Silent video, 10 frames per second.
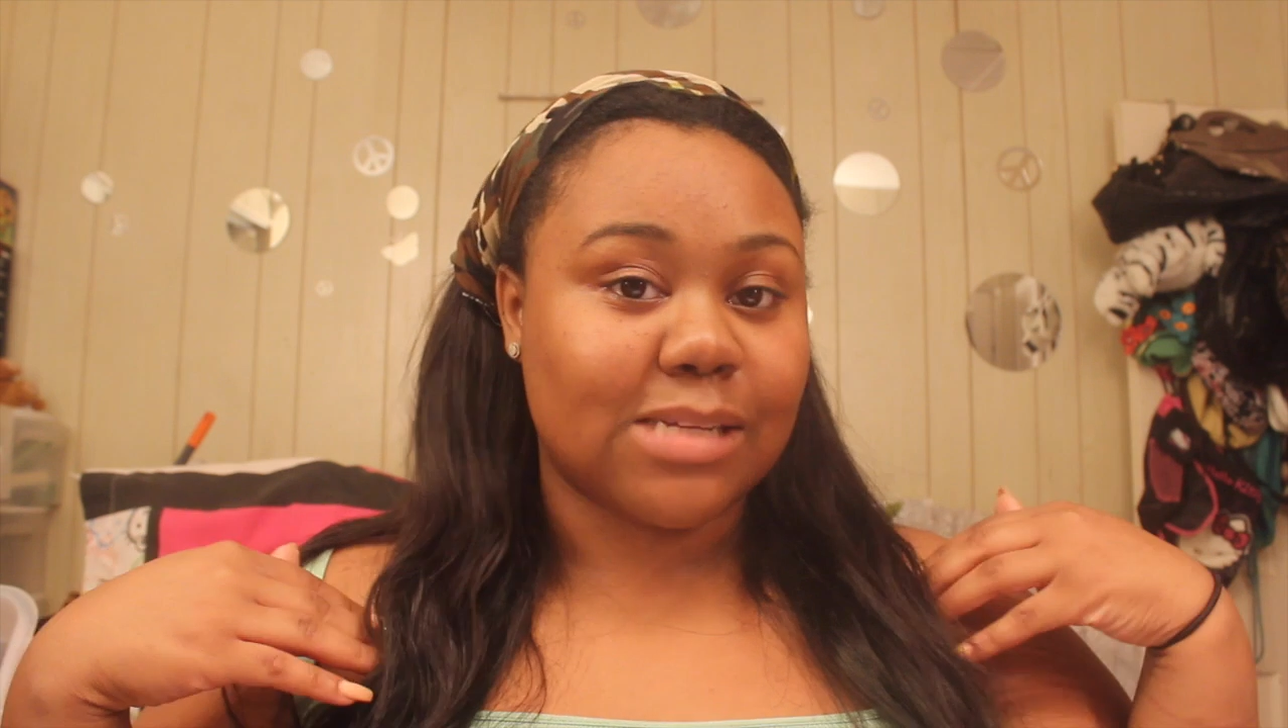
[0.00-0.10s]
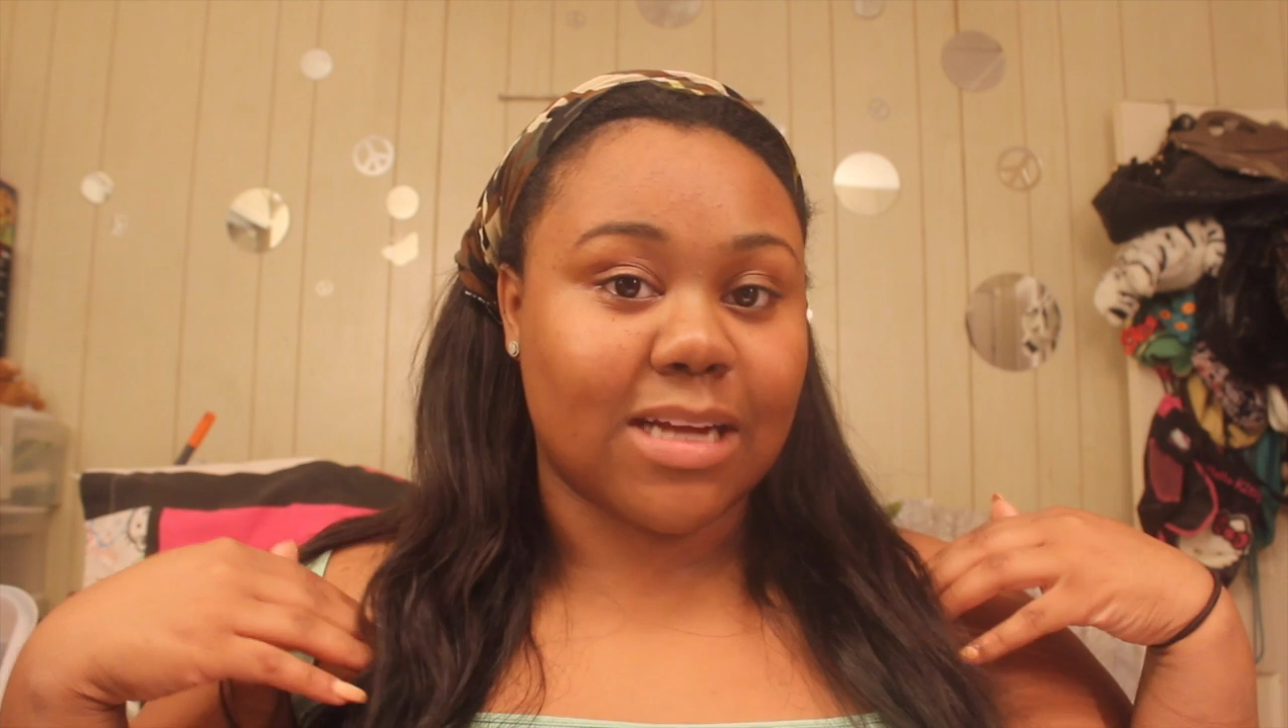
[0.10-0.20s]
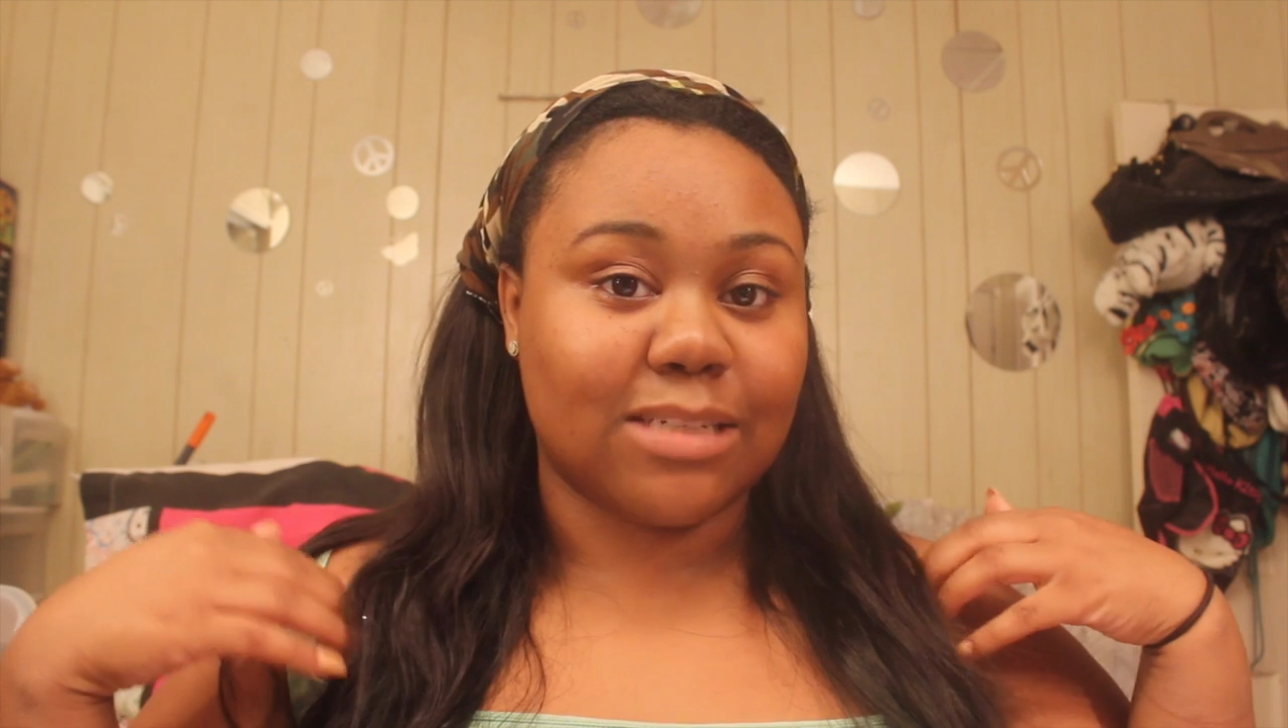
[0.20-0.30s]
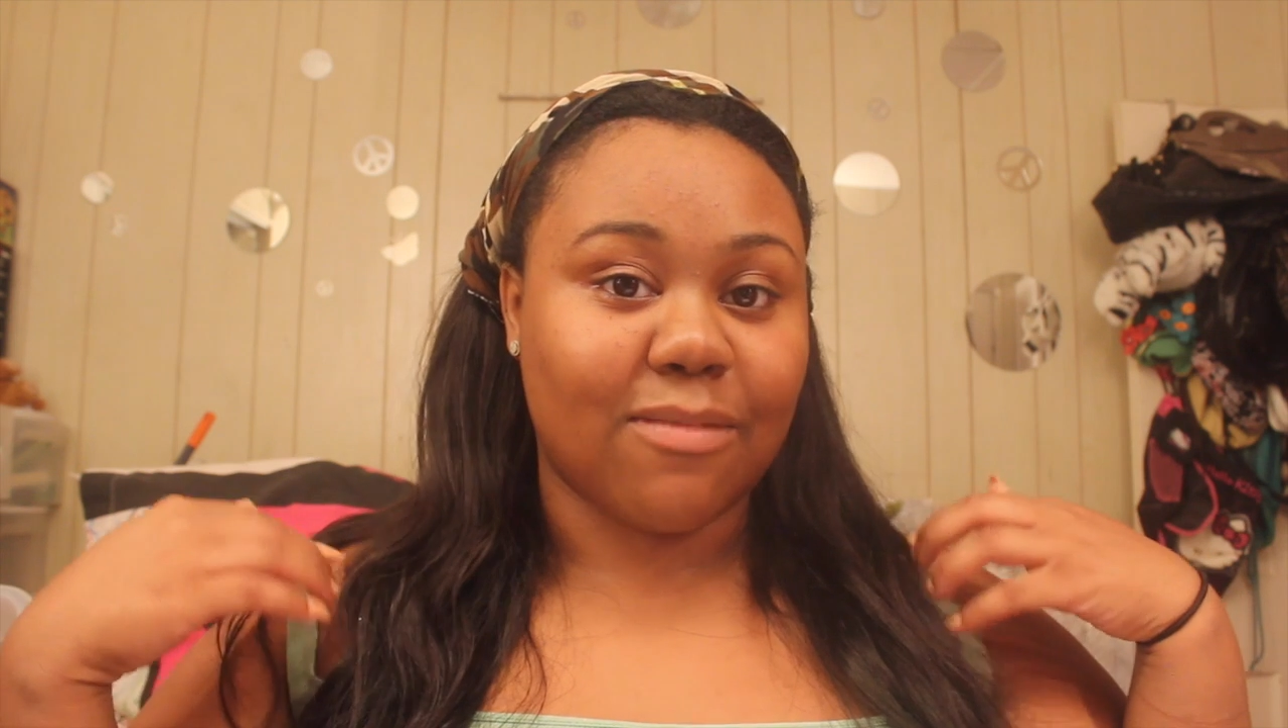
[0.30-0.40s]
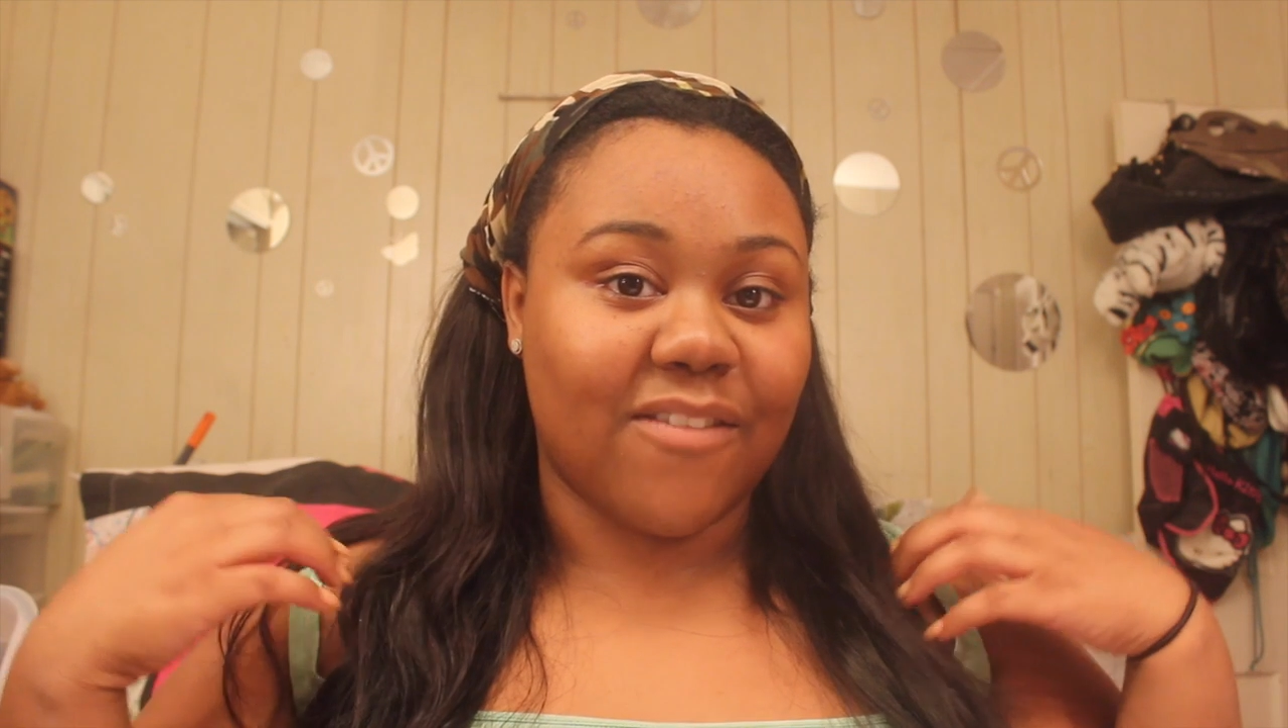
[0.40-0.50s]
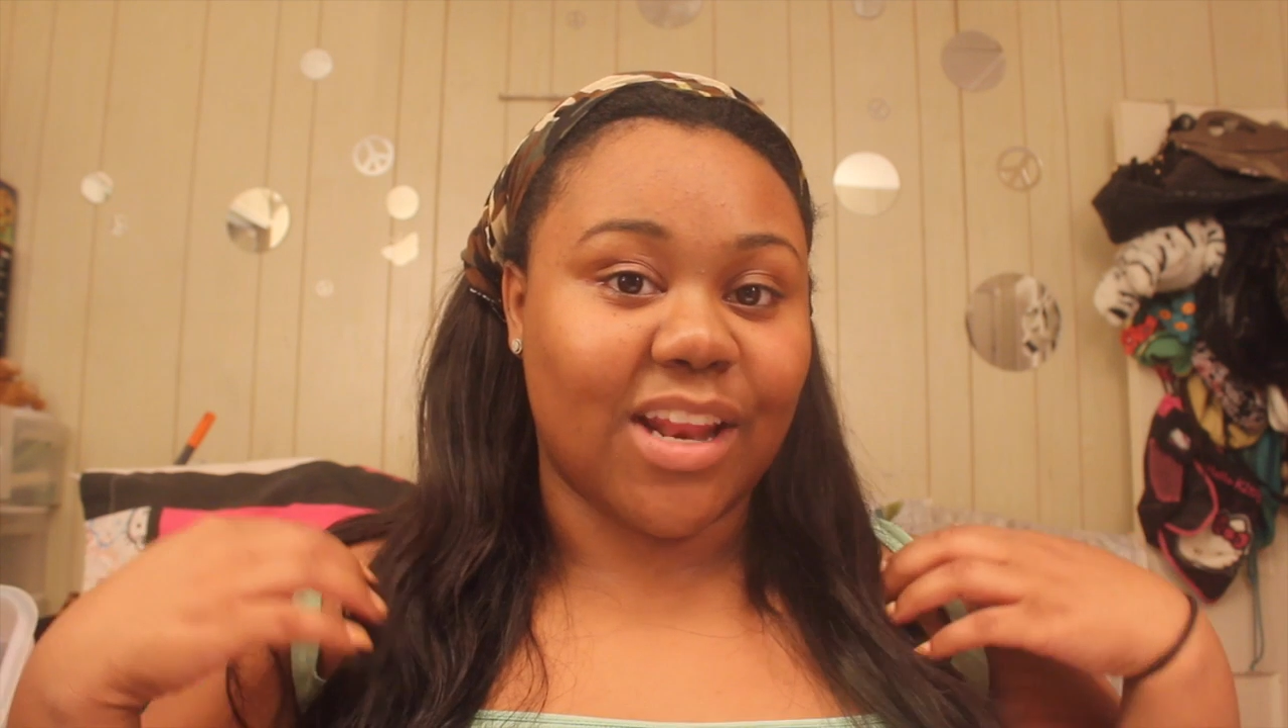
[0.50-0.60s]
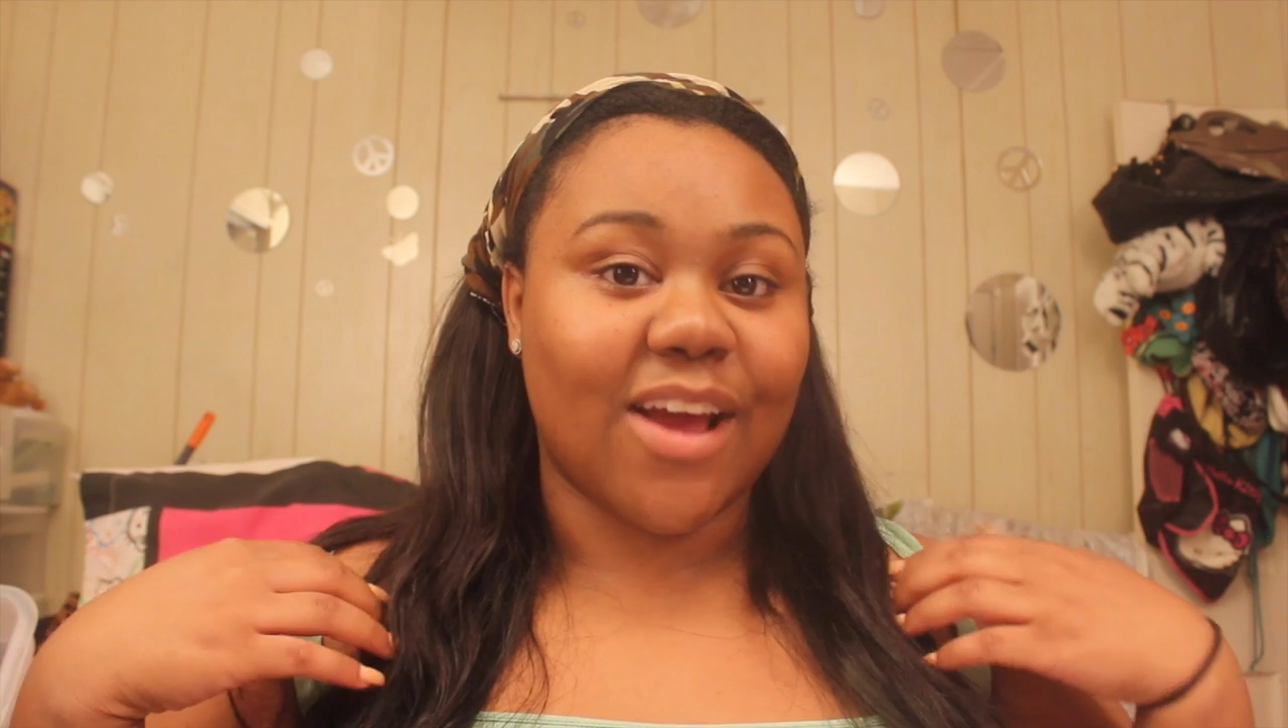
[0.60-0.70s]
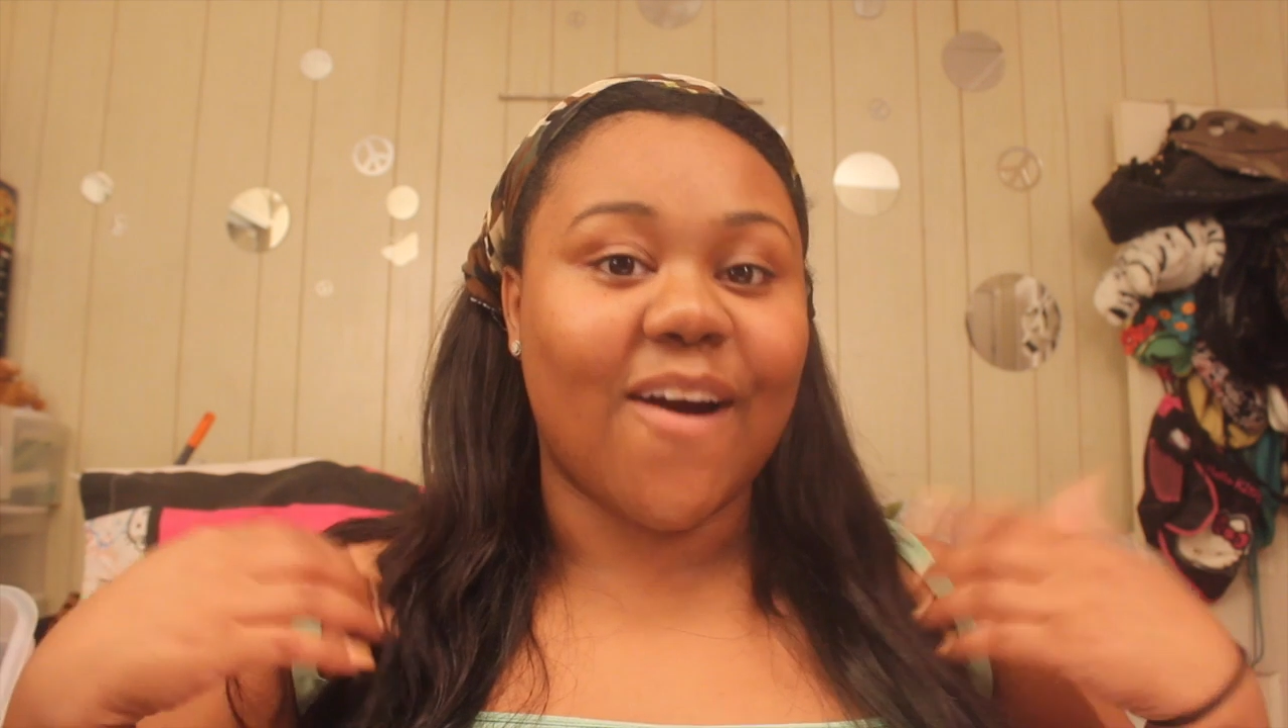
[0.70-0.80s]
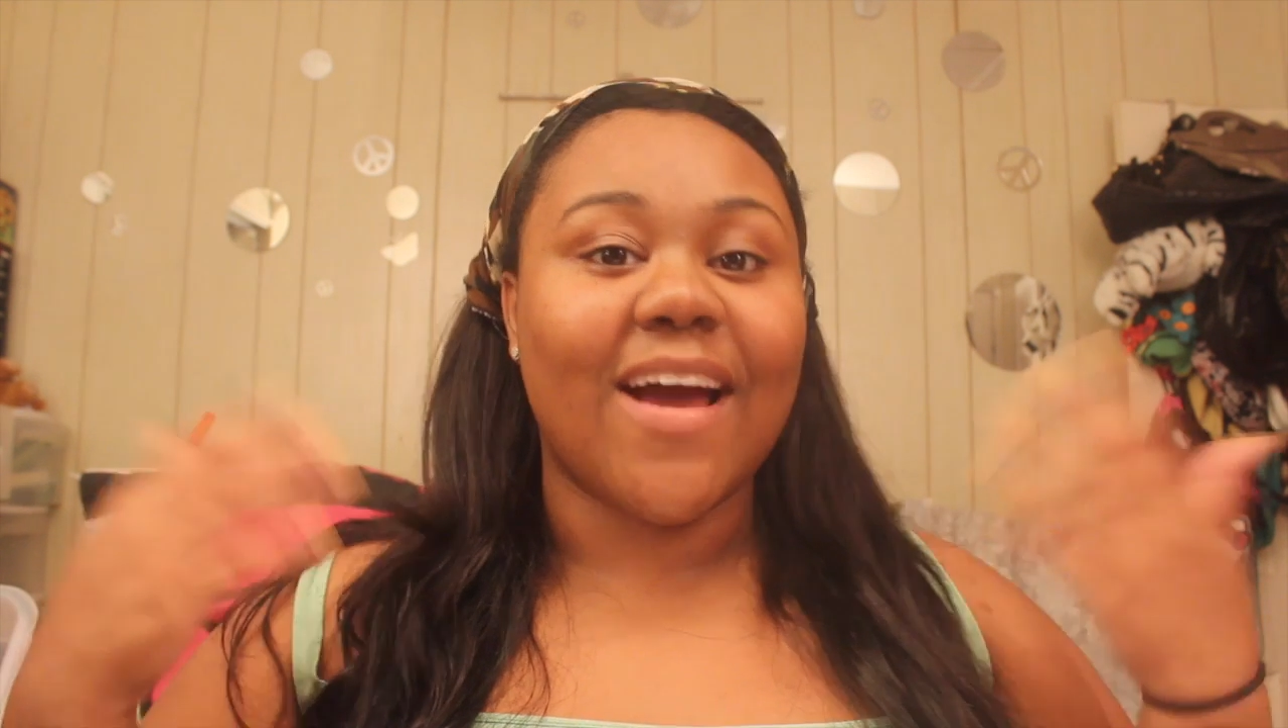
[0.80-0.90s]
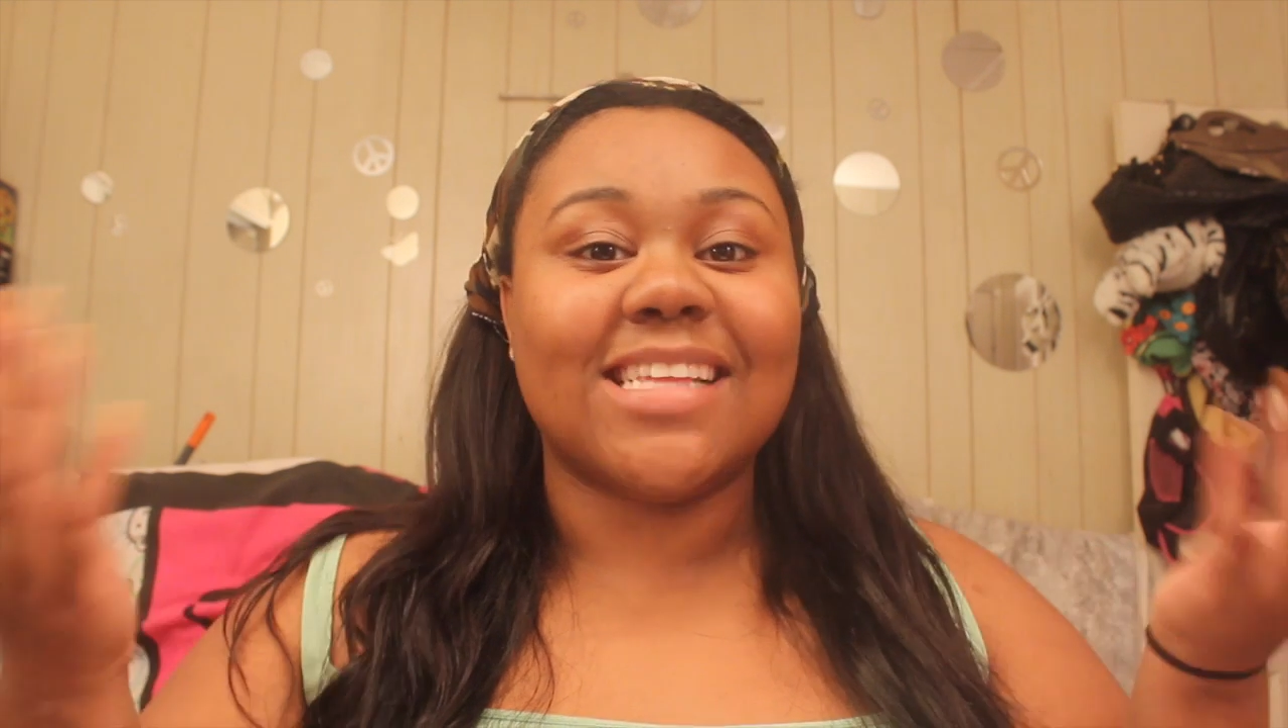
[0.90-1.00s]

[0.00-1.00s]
to watch my video,